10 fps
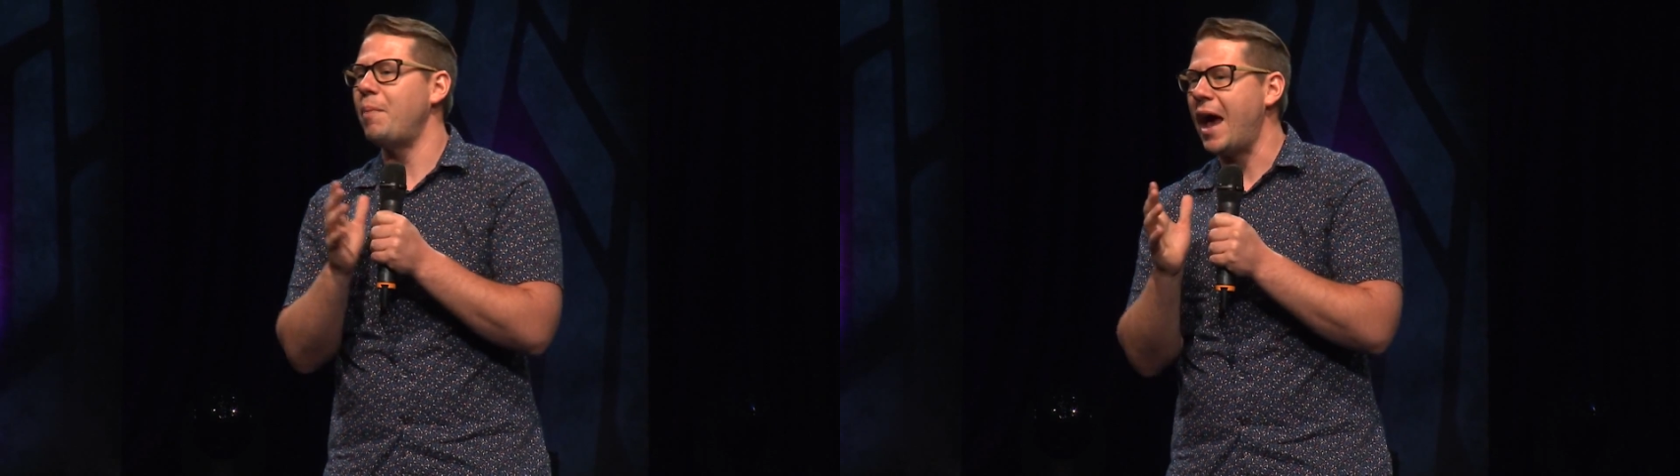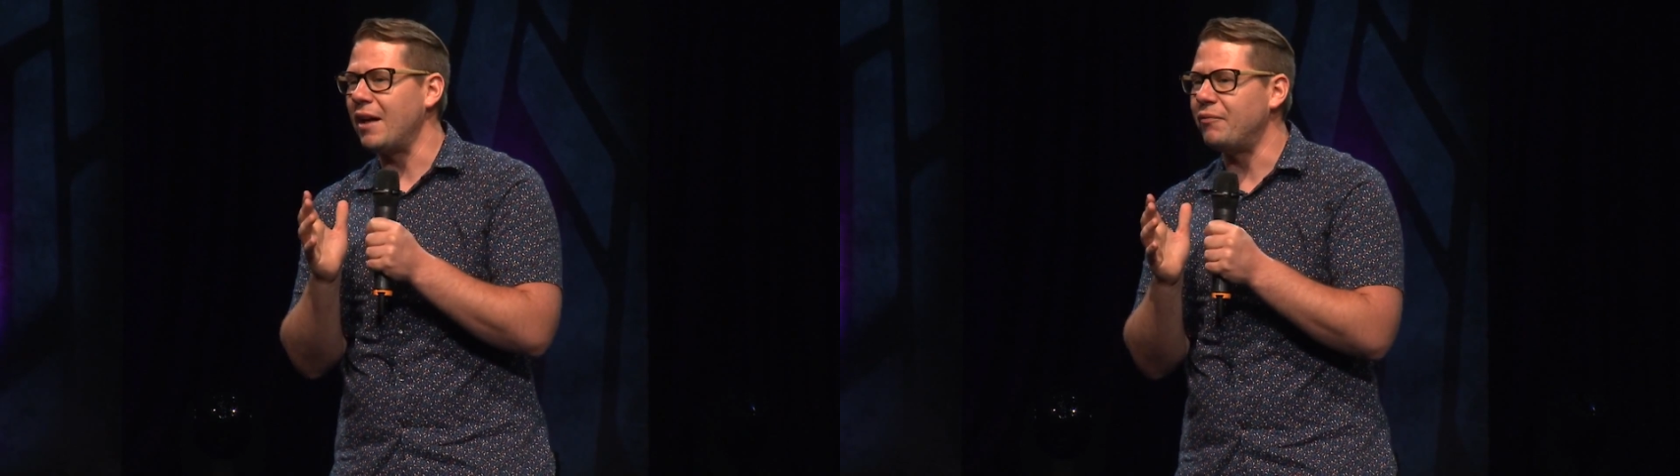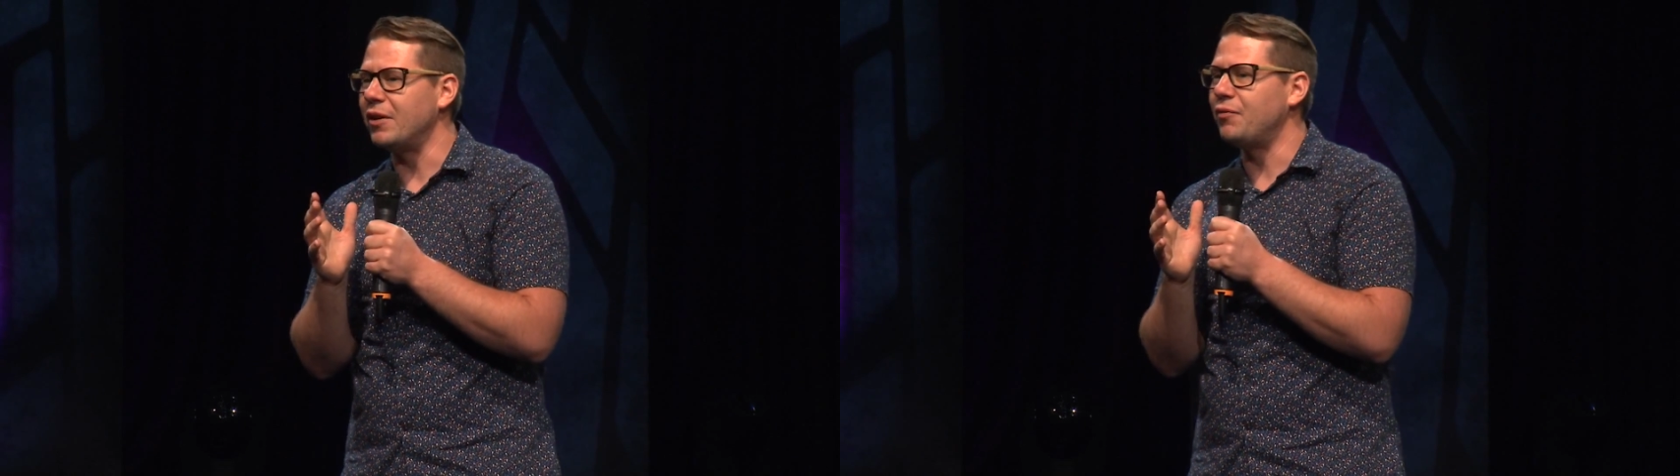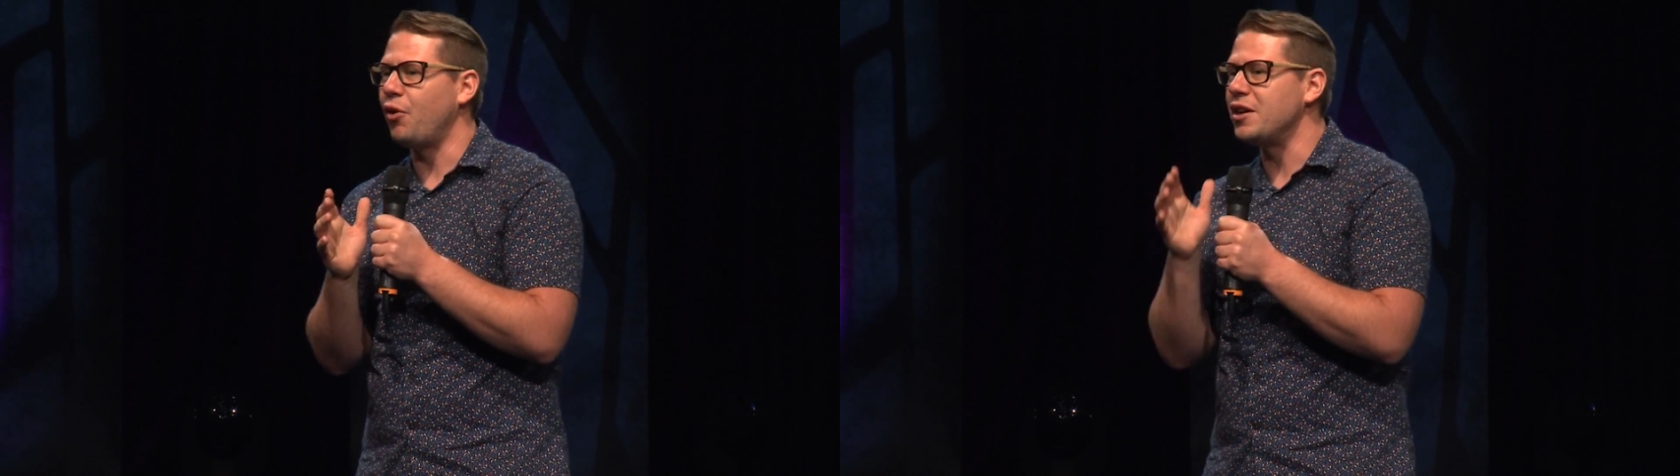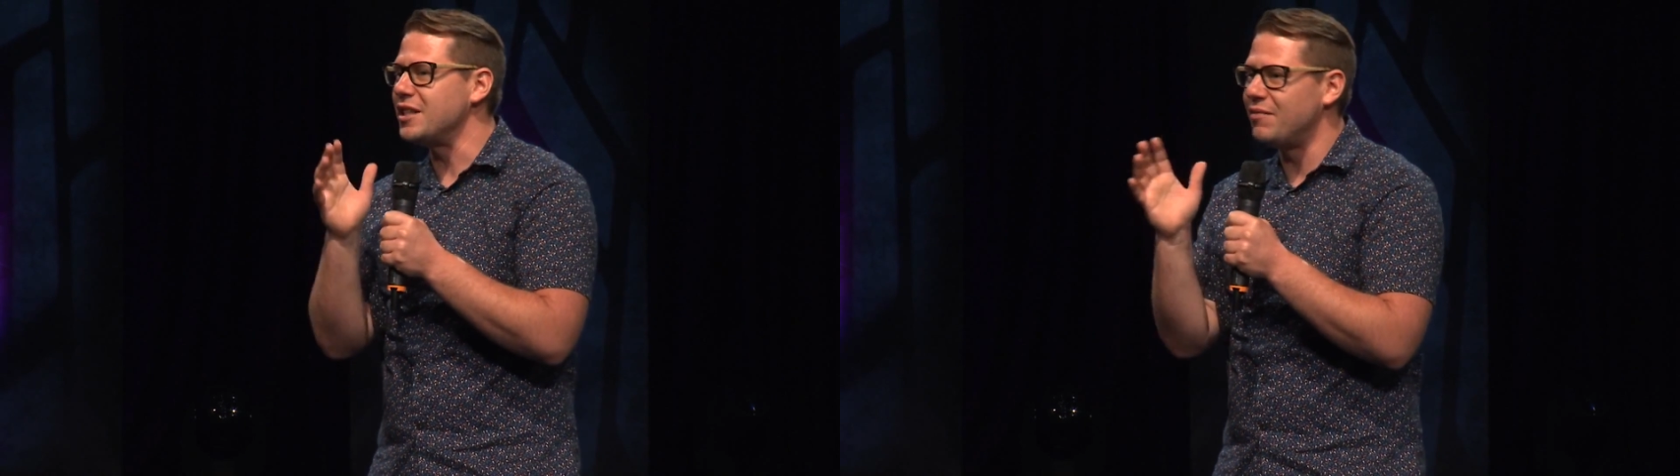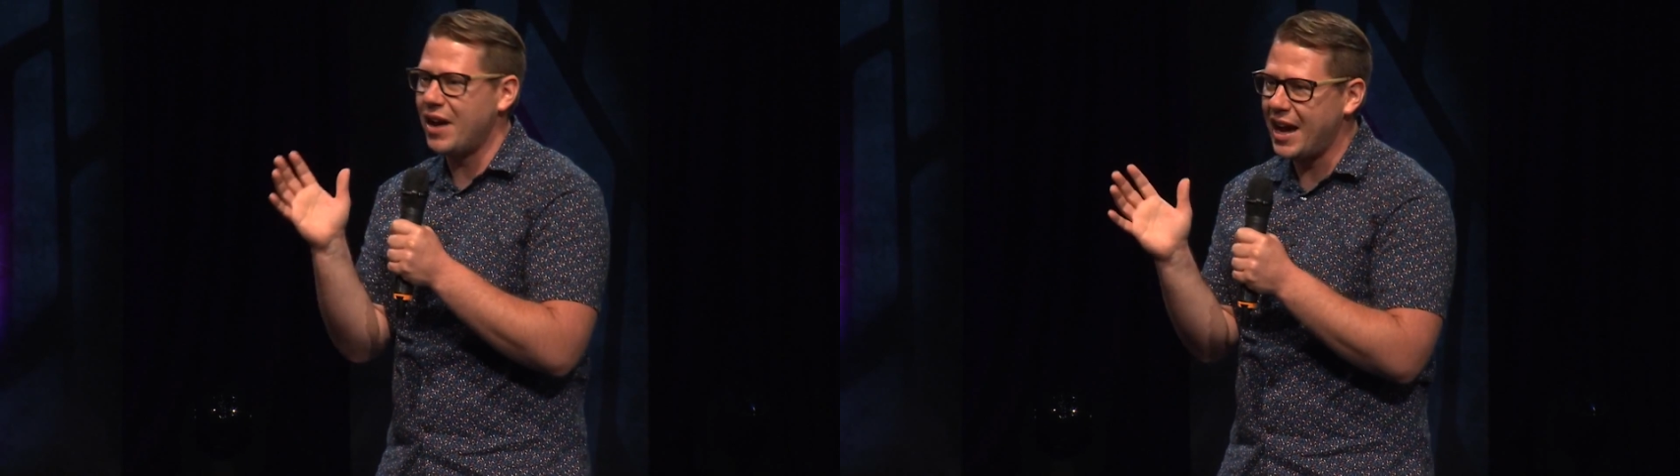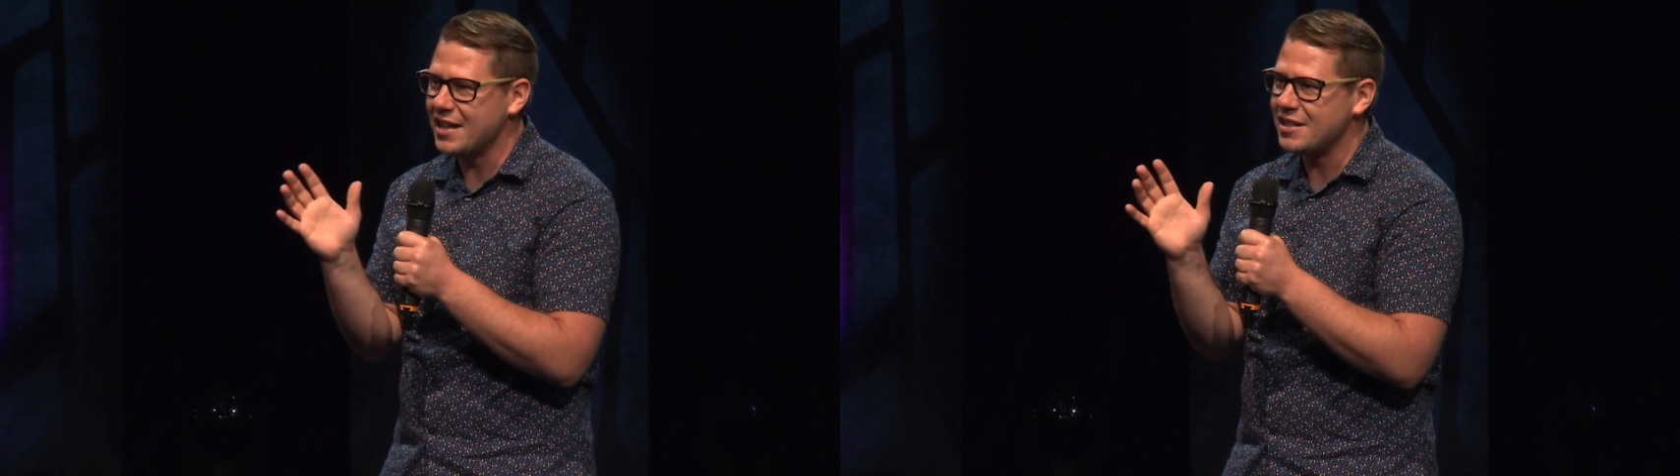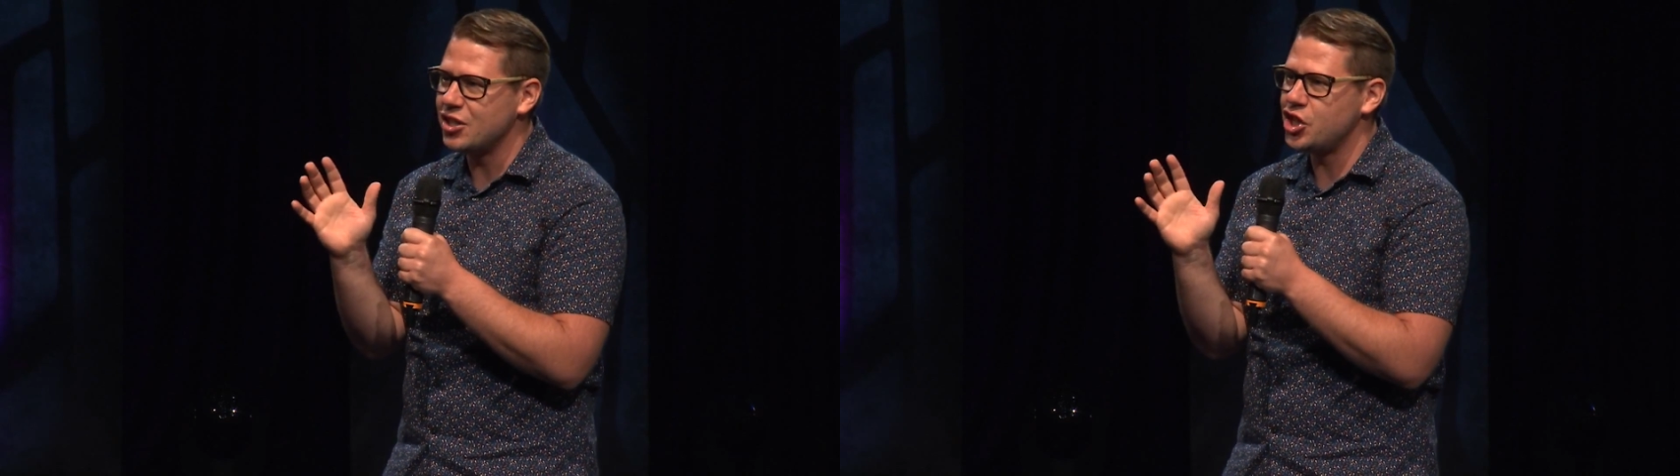bad fit for, I was in
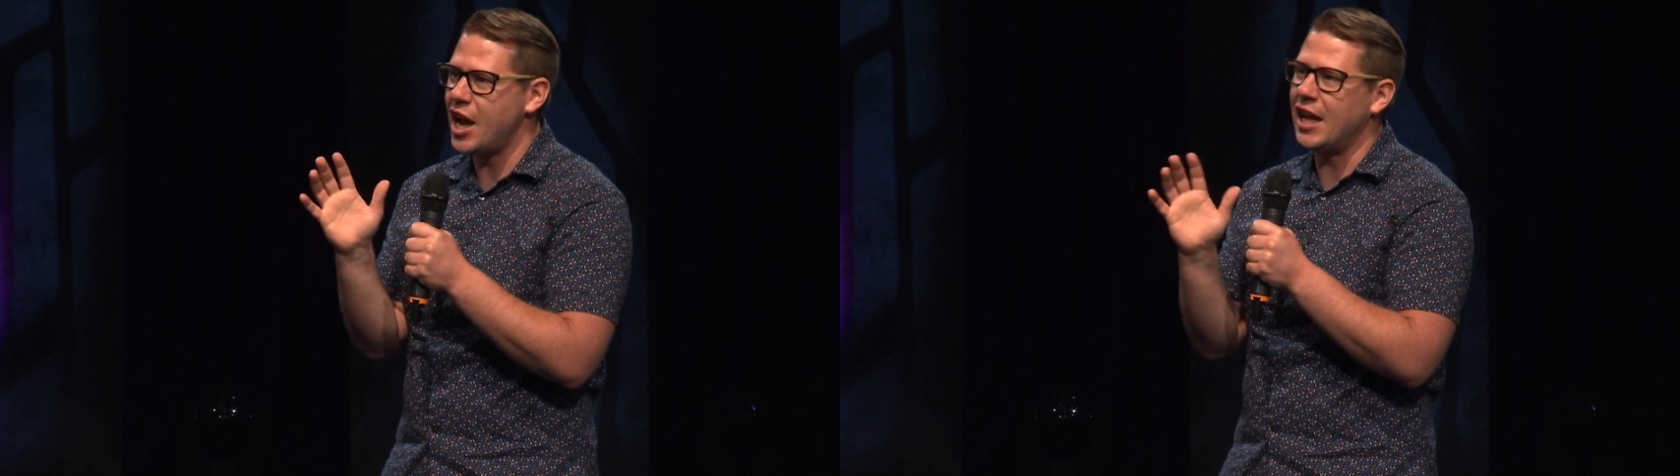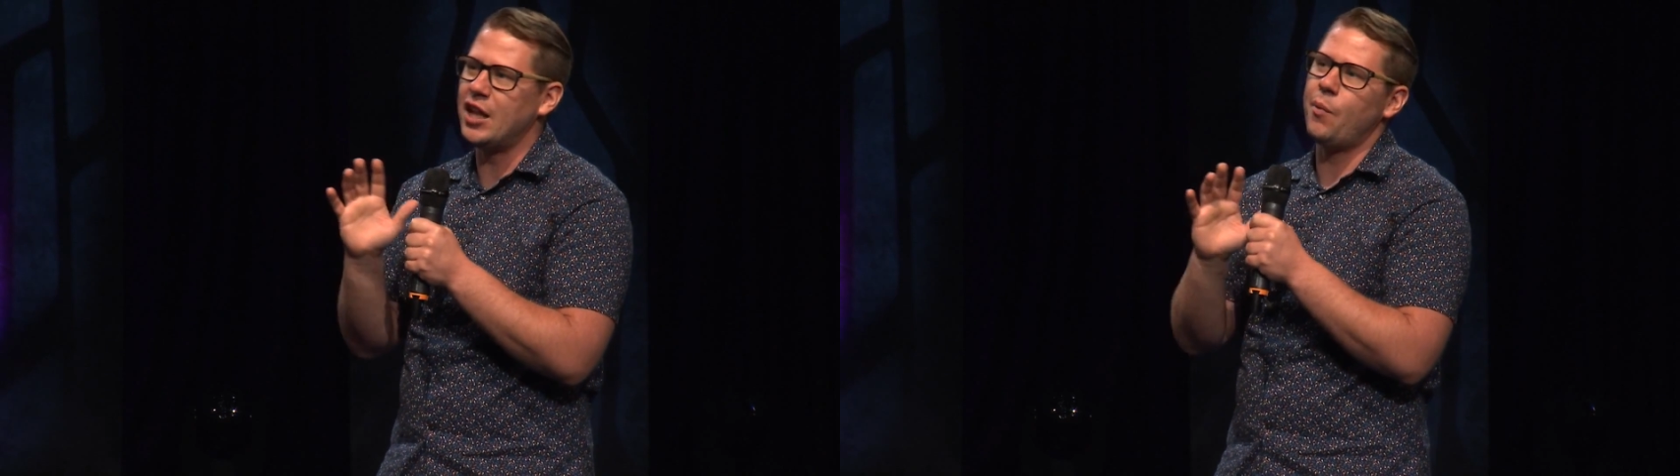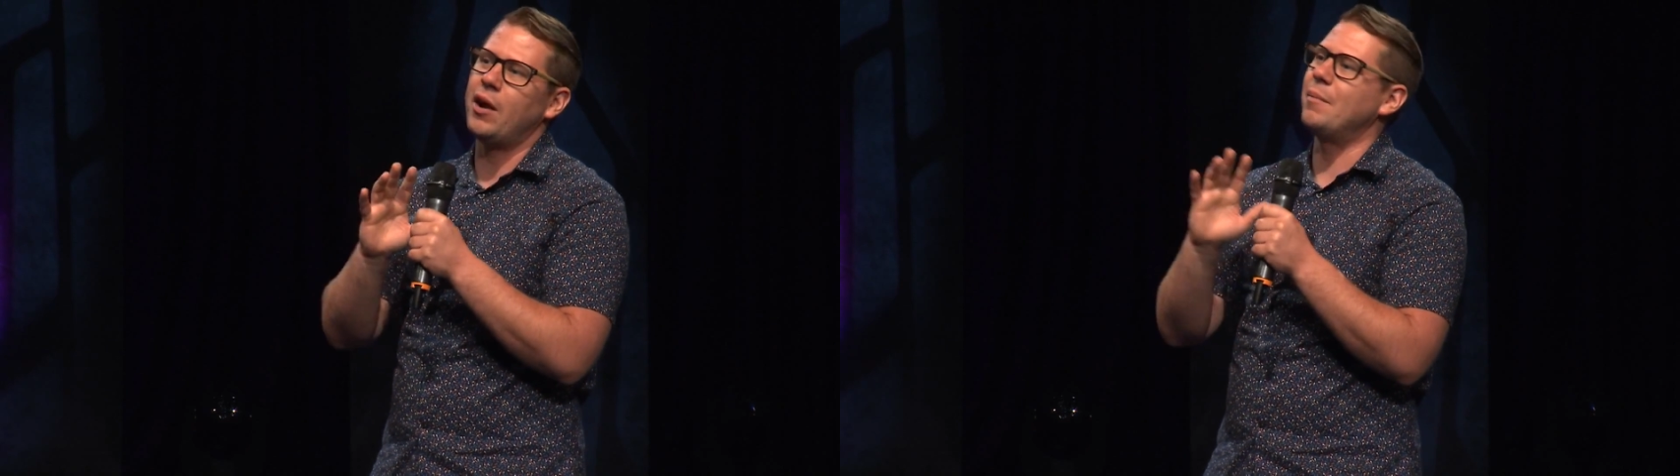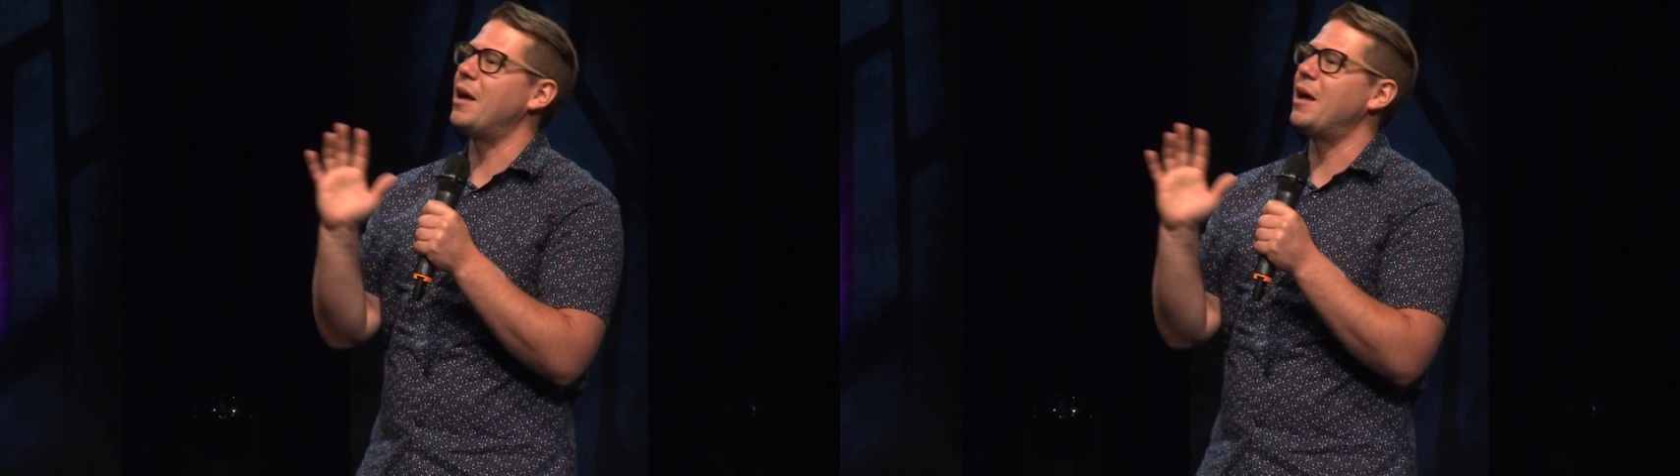Vegas in January,